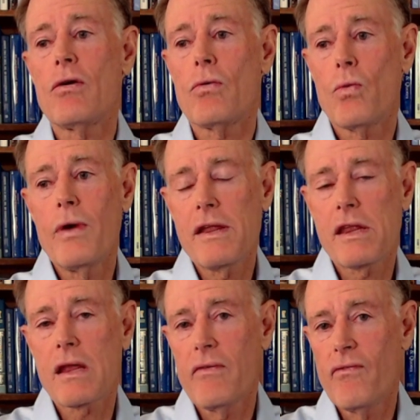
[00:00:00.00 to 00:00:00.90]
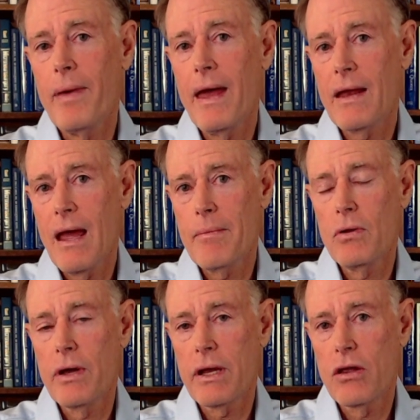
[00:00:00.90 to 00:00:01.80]
risk of
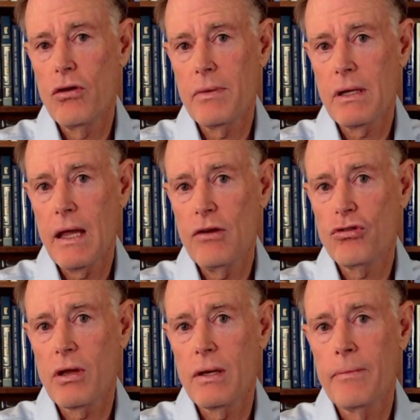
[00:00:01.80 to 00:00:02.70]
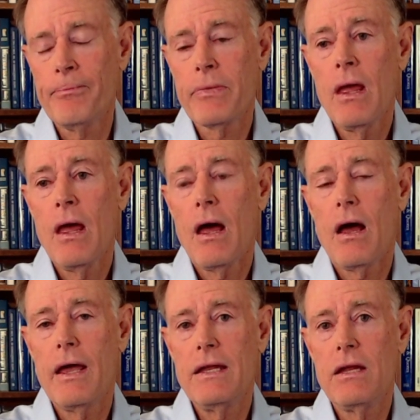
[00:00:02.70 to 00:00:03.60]
beta-amyloid accumulation
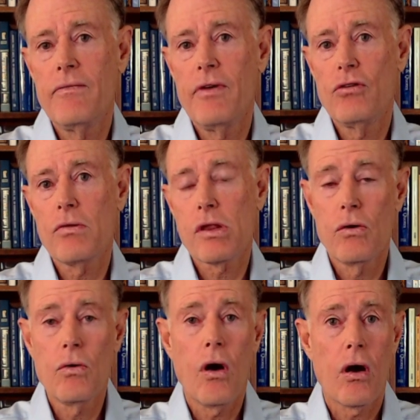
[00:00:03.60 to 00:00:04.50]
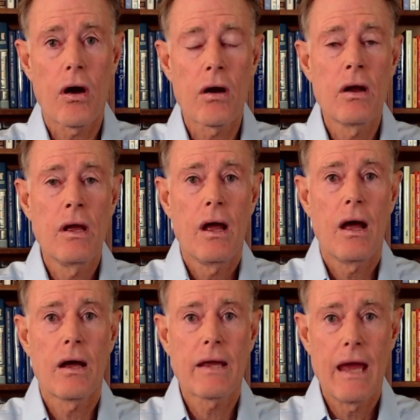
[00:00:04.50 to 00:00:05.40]
in individuals who are
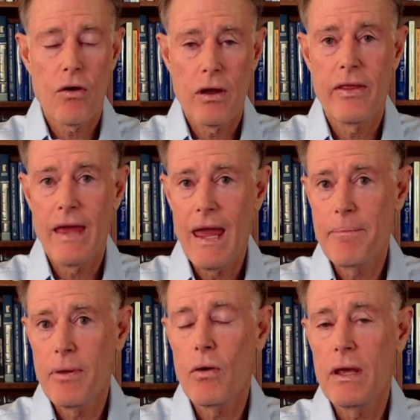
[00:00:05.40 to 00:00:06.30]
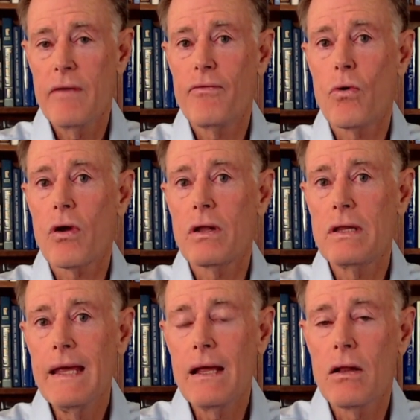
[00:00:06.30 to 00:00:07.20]
carrying the APOE4
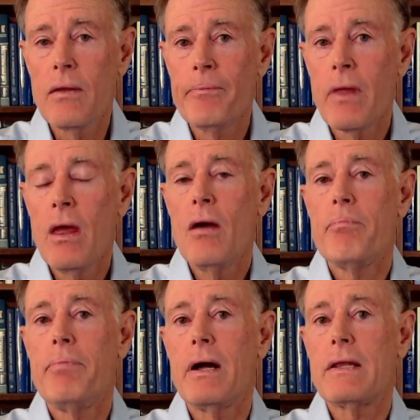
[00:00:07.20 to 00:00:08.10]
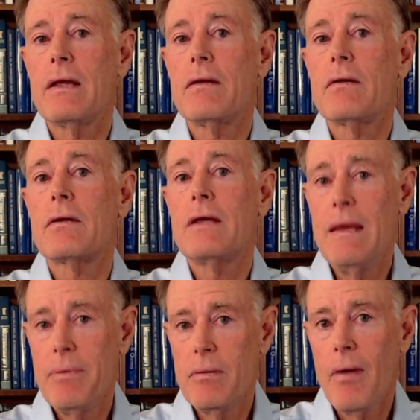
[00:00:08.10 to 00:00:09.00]
allele, but
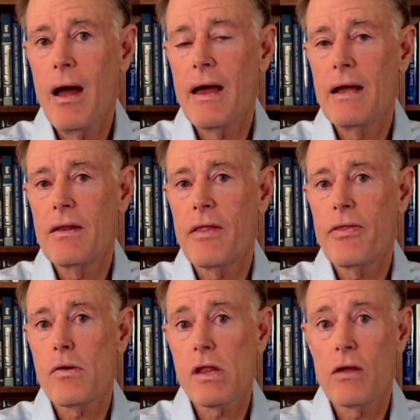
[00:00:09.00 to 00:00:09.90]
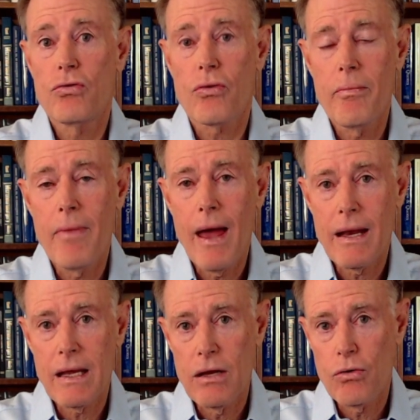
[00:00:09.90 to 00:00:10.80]
keep in mind that there's a
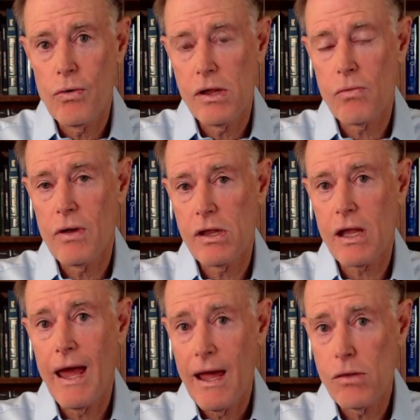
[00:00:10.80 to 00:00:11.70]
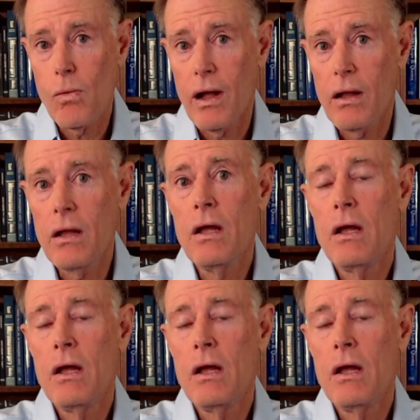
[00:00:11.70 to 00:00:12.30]
dramatic increased risk as well